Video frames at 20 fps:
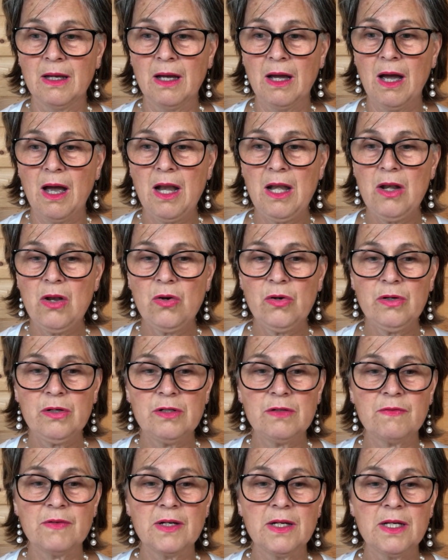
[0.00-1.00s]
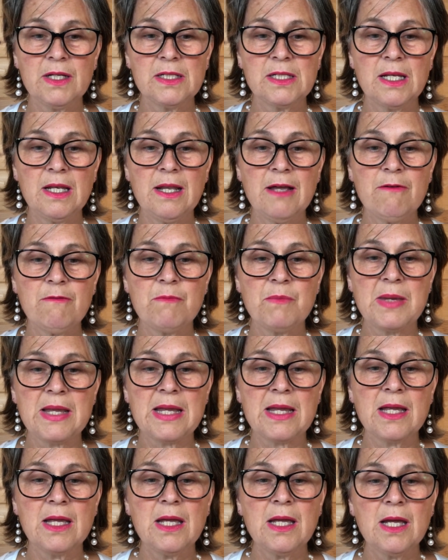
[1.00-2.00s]
I longed for her to love me
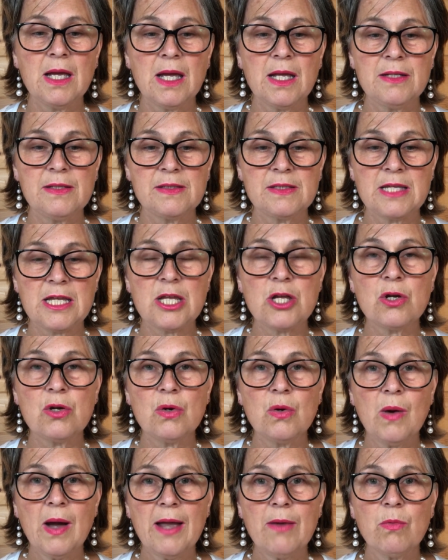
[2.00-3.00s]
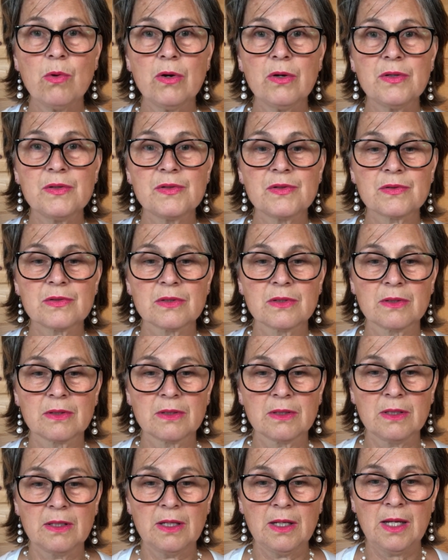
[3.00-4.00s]
and see who I was.
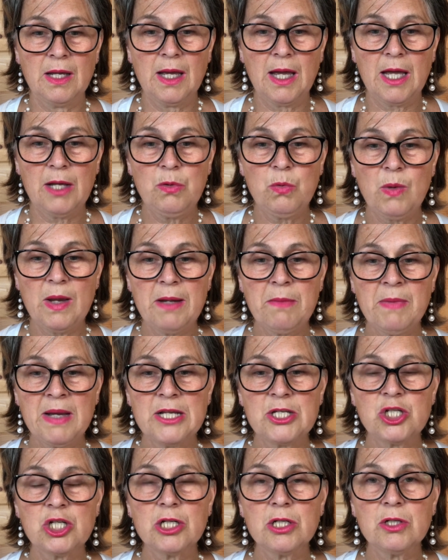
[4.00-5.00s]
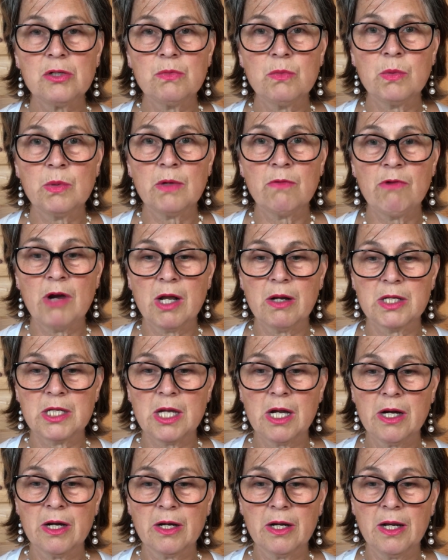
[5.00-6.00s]
And when my children were
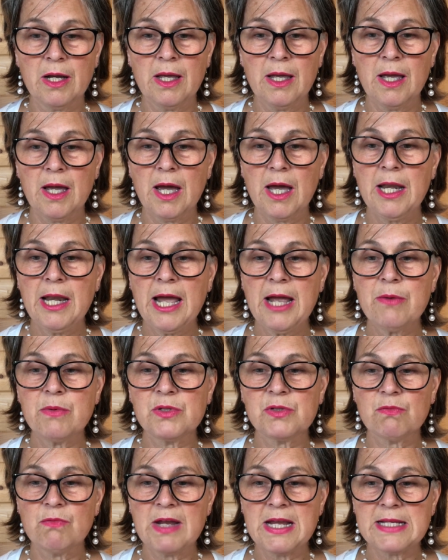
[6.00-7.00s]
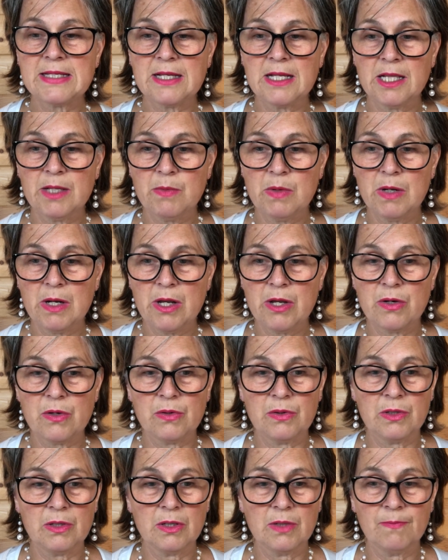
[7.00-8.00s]
young and I was raising them
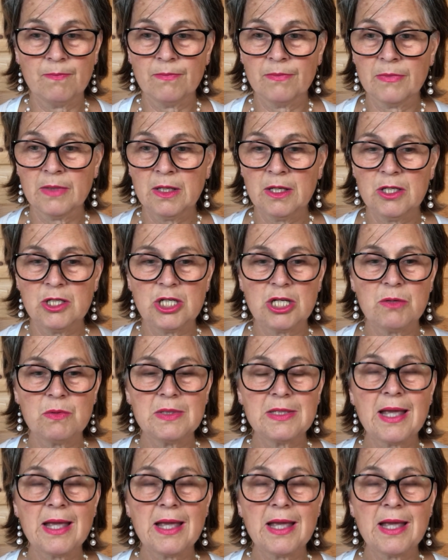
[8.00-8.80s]
alone, she was